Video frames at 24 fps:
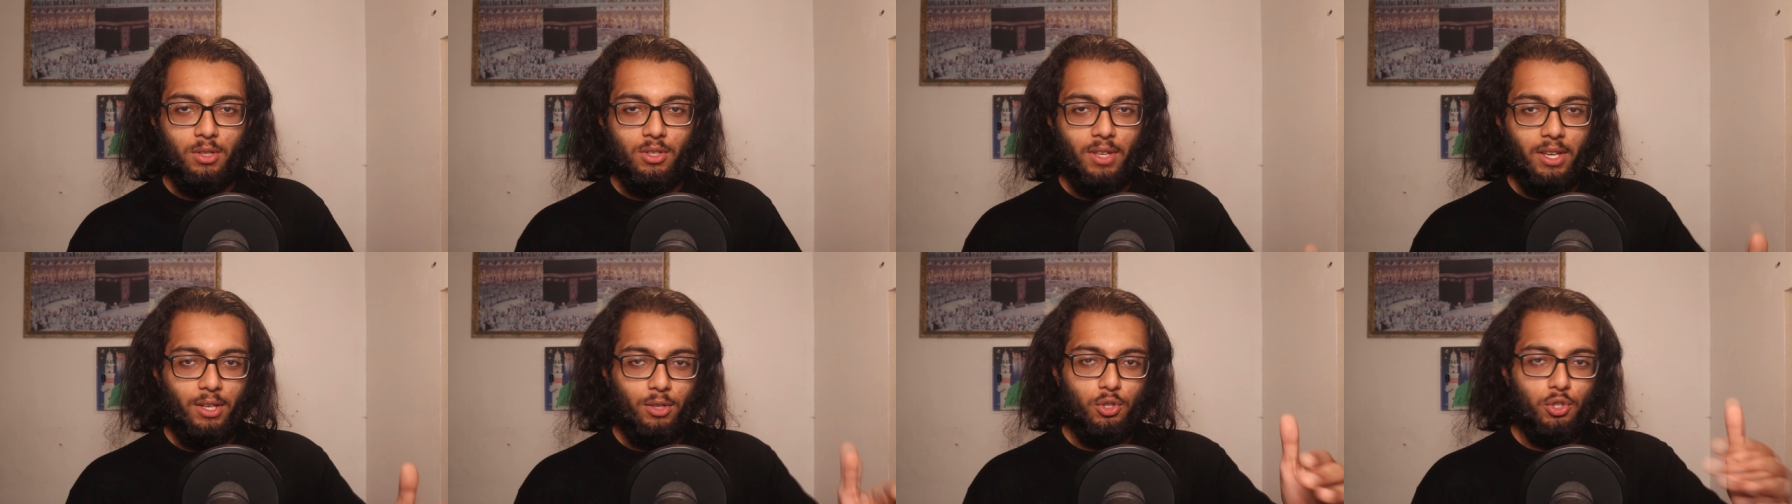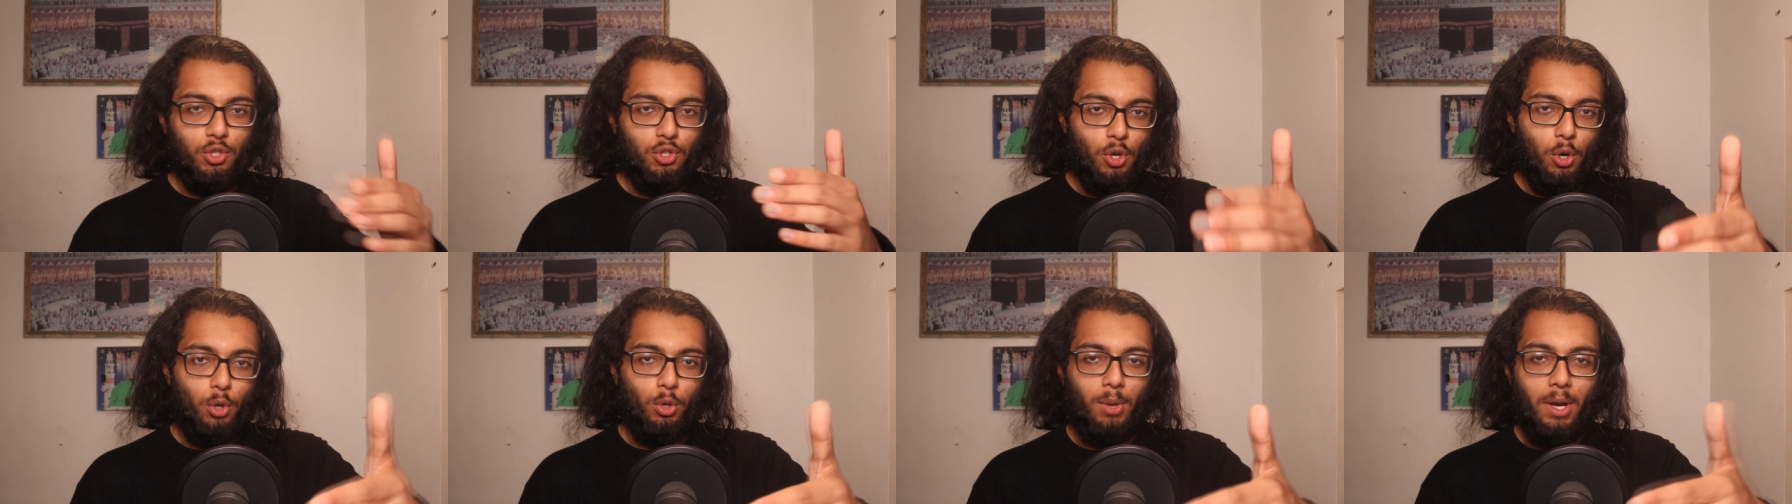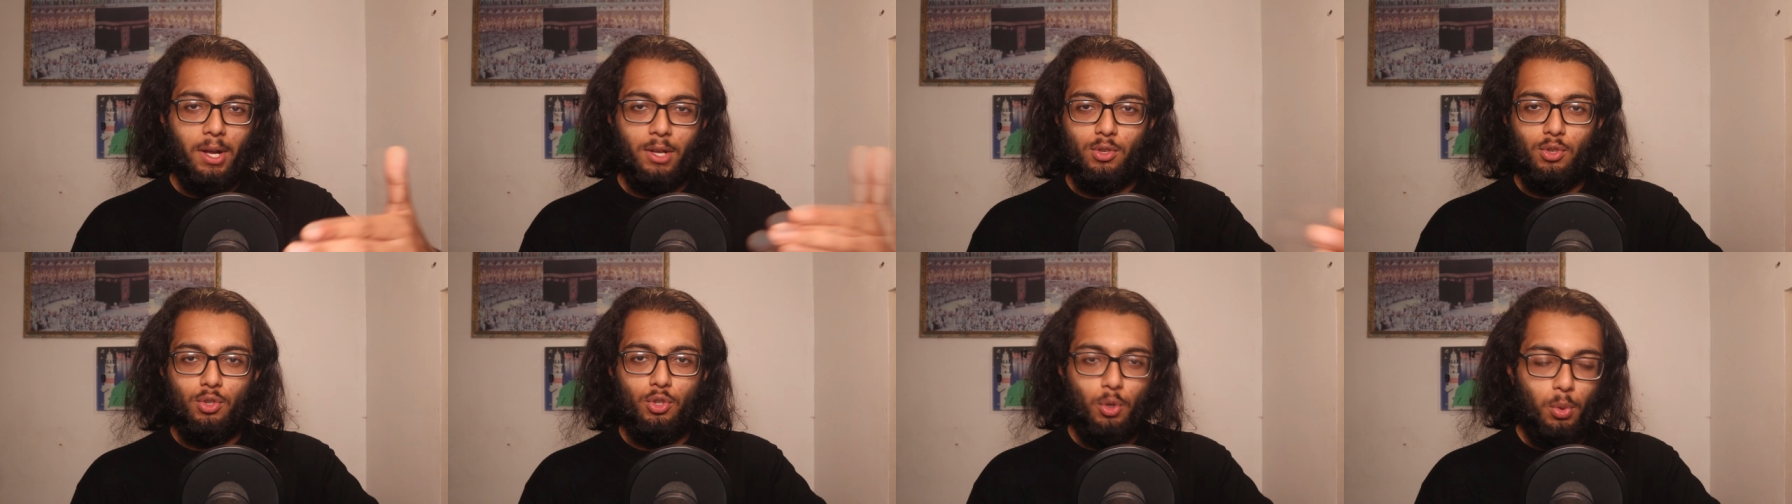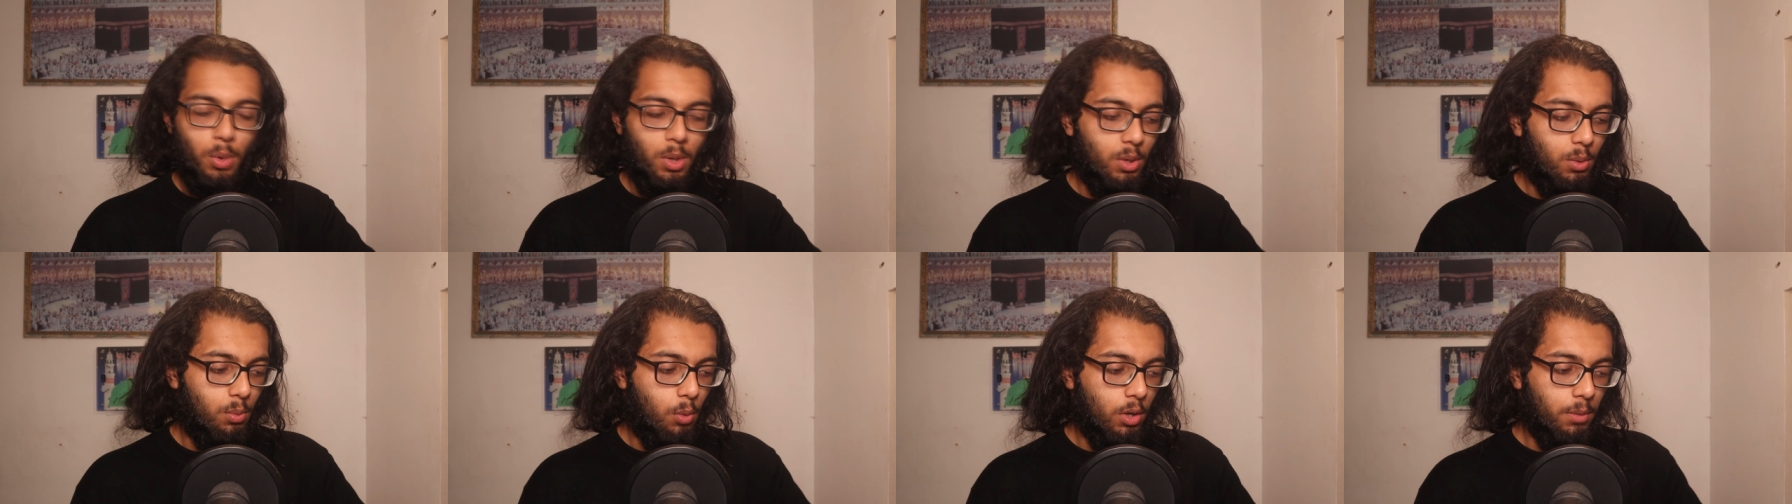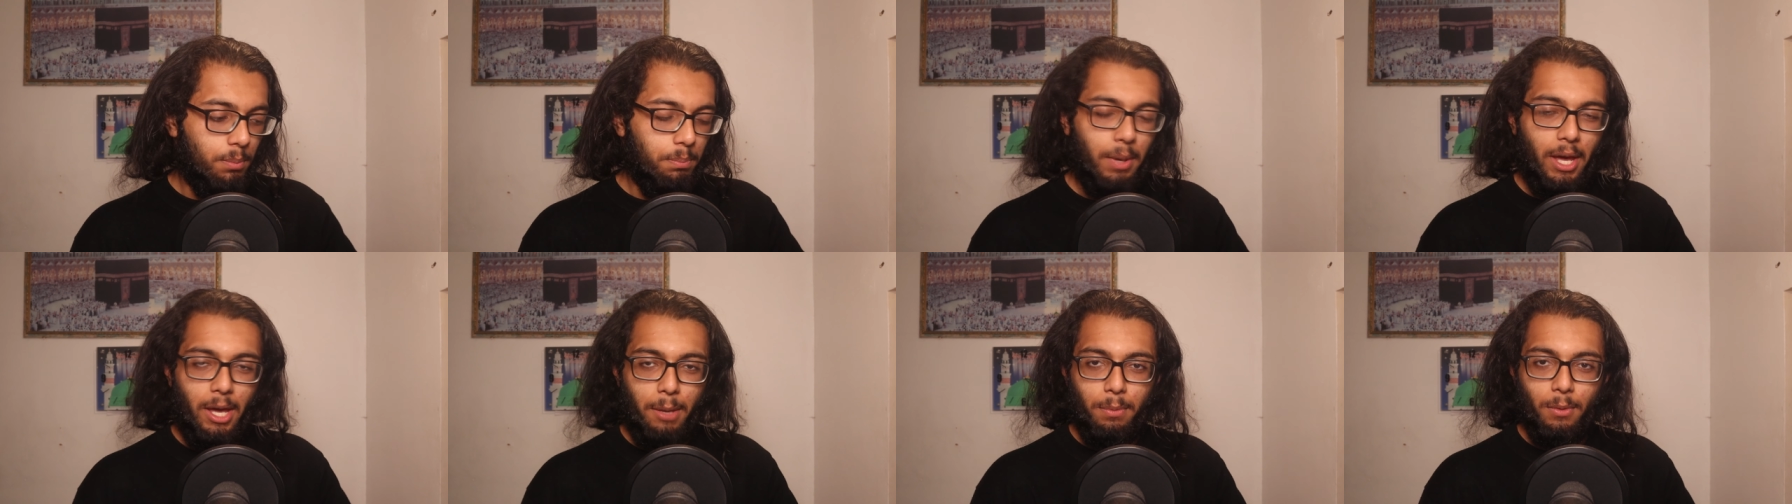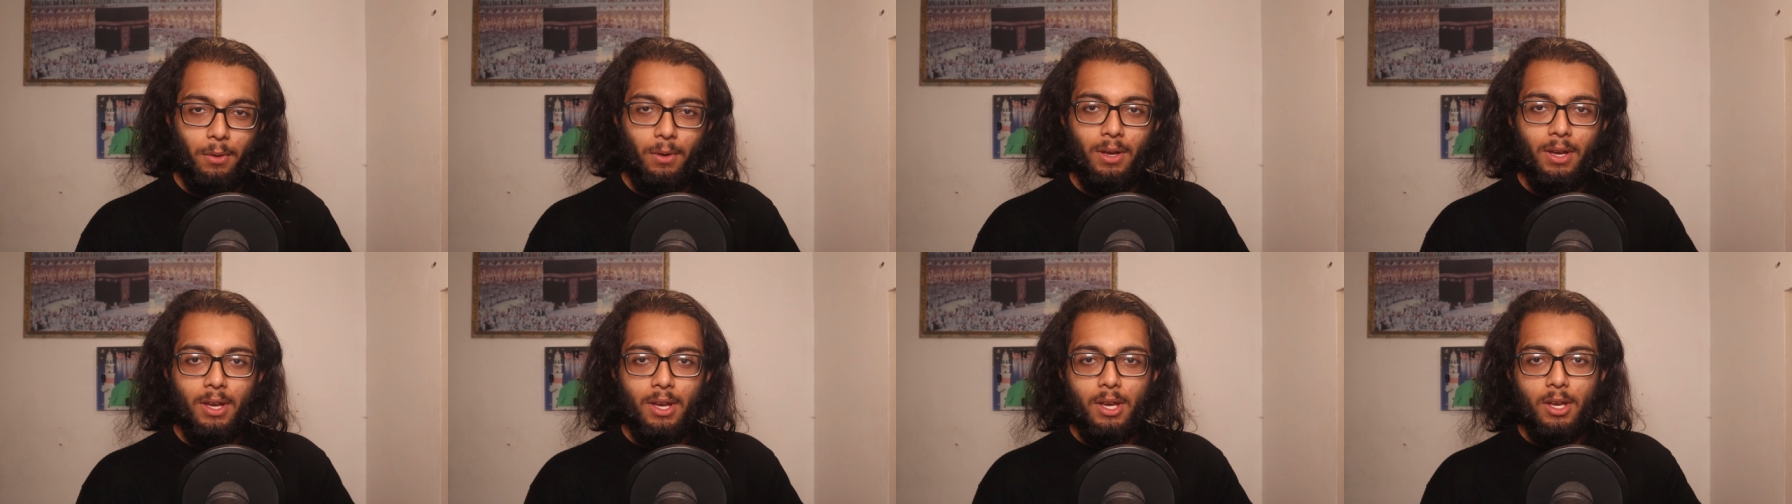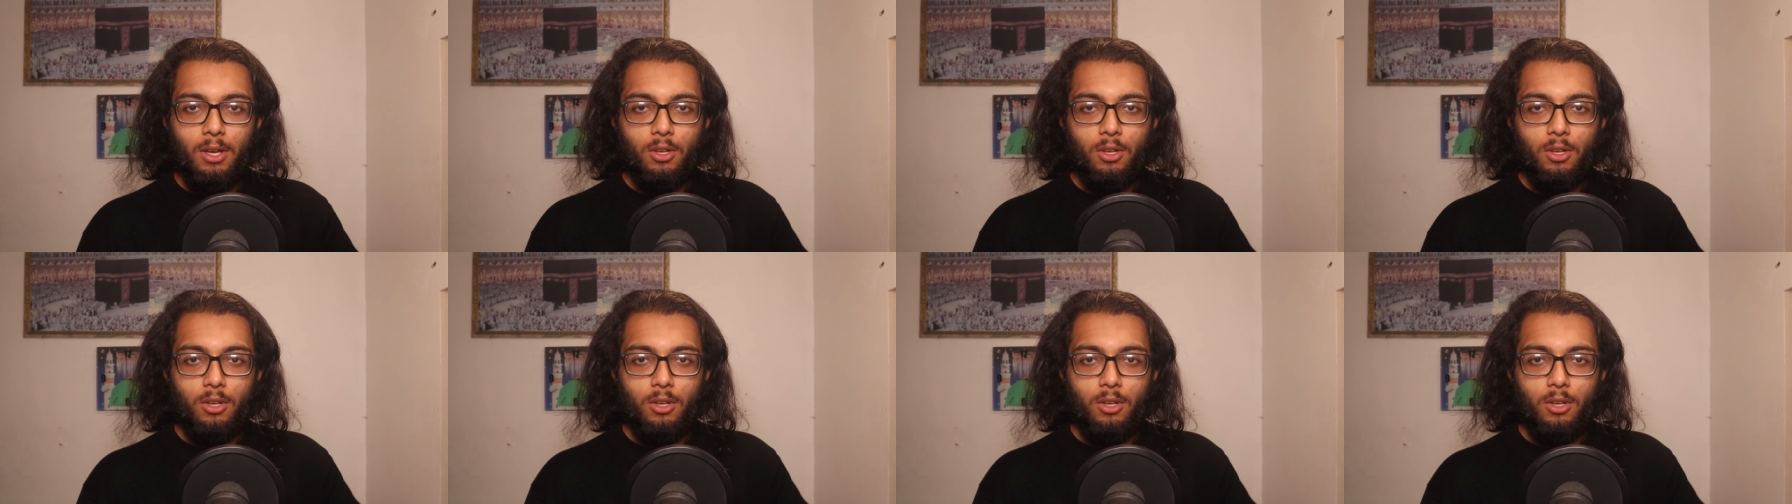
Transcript: to like show you how to do it on paper.